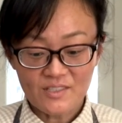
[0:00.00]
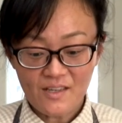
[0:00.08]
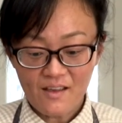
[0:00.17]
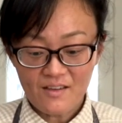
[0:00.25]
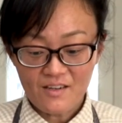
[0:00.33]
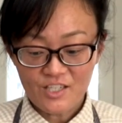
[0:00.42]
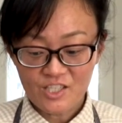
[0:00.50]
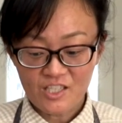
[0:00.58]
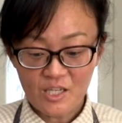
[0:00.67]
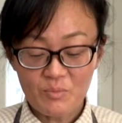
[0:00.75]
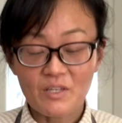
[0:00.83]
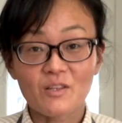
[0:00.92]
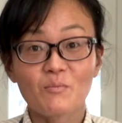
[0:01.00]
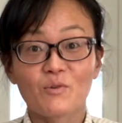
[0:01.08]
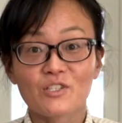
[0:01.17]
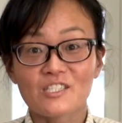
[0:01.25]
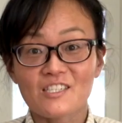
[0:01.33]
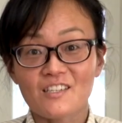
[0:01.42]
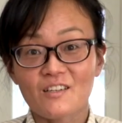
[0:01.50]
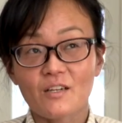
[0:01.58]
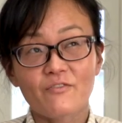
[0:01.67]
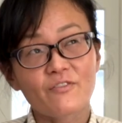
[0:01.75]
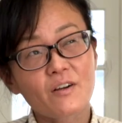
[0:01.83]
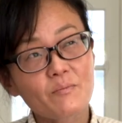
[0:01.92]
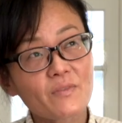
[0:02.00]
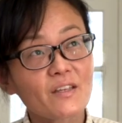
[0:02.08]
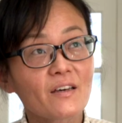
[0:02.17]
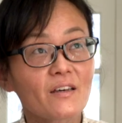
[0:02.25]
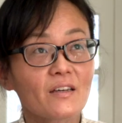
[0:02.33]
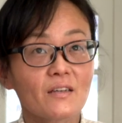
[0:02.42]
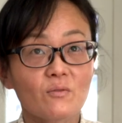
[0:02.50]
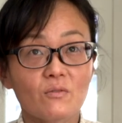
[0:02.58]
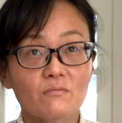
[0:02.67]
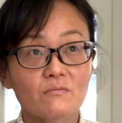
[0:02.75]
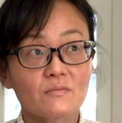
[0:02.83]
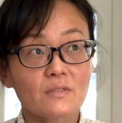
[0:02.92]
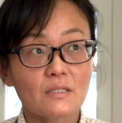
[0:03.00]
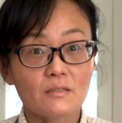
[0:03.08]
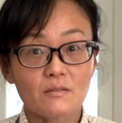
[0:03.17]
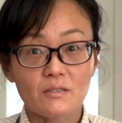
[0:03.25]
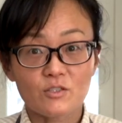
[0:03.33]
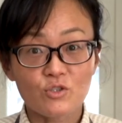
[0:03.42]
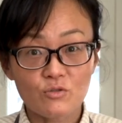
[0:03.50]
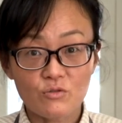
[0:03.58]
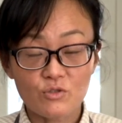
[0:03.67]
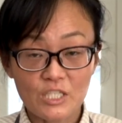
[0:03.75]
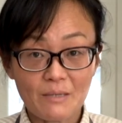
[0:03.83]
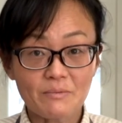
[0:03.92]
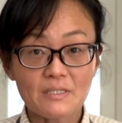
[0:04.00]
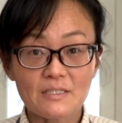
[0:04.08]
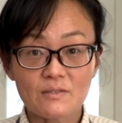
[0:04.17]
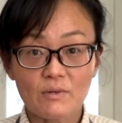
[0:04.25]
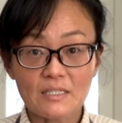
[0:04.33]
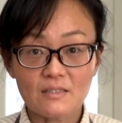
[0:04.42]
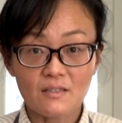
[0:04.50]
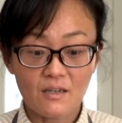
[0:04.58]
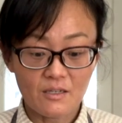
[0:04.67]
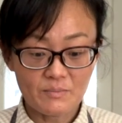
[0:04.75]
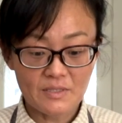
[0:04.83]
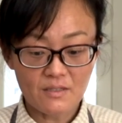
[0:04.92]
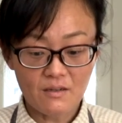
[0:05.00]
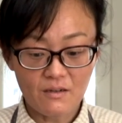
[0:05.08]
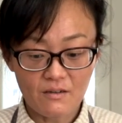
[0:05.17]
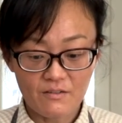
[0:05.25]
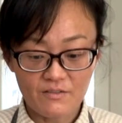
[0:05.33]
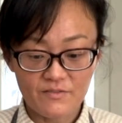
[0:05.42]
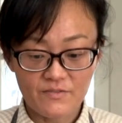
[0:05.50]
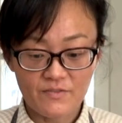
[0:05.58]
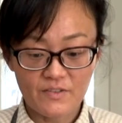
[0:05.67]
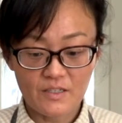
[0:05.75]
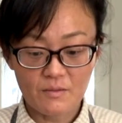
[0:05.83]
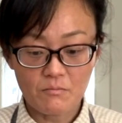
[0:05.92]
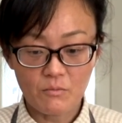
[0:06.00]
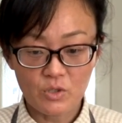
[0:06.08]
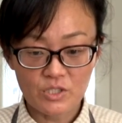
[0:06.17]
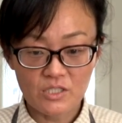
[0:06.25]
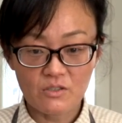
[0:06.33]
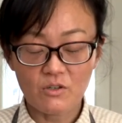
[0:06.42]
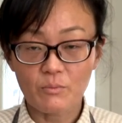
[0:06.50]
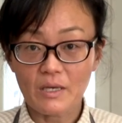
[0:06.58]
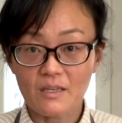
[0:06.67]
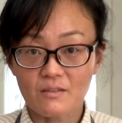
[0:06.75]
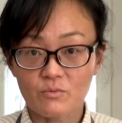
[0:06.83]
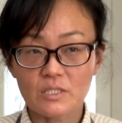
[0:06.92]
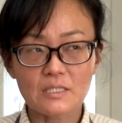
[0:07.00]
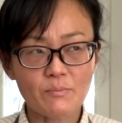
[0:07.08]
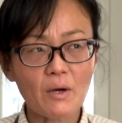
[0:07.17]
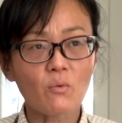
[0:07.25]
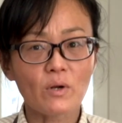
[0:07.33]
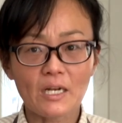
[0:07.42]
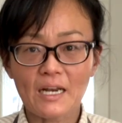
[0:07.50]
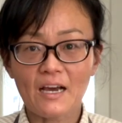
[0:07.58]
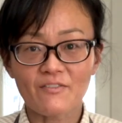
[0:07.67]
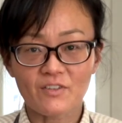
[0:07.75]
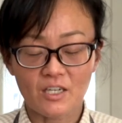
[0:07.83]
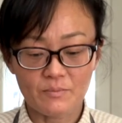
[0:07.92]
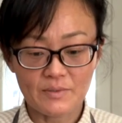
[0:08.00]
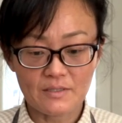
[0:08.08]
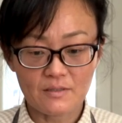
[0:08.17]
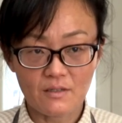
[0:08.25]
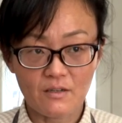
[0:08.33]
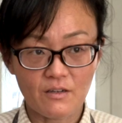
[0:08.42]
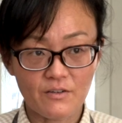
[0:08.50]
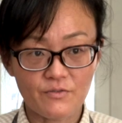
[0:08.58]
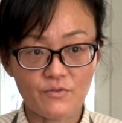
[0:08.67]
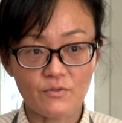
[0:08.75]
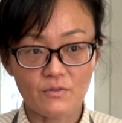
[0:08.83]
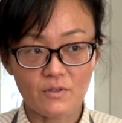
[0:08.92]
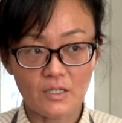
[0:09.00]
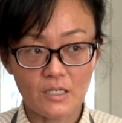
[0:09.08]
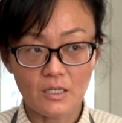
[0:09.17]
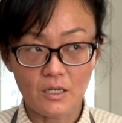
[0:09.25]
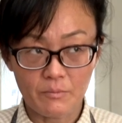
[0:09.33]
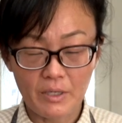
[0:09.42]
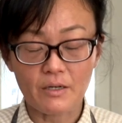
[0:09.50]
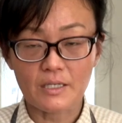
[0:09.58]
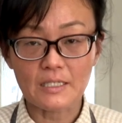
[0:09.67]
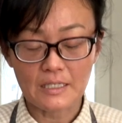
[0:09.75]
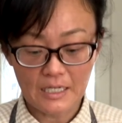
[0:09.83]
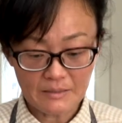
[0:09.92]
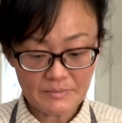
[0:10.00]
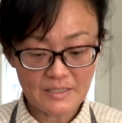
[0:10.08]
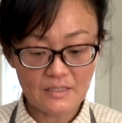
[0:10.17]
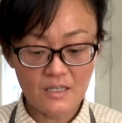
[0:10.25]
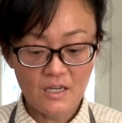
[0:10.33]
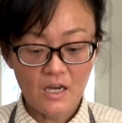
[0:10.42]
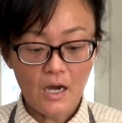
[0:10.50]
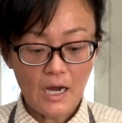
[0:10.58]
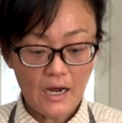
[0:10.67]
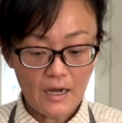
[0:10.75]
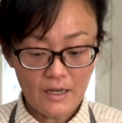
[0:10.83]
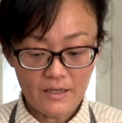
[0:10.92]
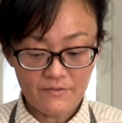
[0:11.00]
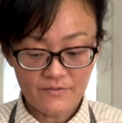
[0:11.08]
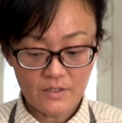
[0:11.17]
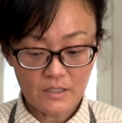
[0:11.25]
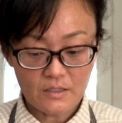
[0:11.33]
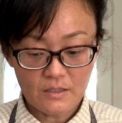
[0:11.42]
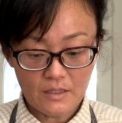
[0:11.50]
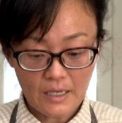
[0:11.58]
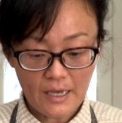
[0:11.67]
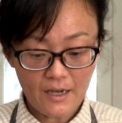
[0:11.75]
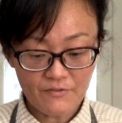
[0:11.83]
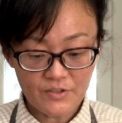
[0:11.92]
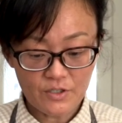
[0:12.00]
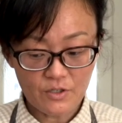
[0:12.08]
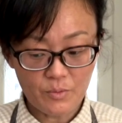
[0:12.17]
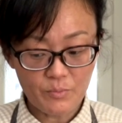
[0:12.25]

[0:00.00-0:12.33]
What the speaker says: done shaping the mochi. From the 2 Japanese rice cups of mochi gome, which is about 1.5 cups of American cups, I have here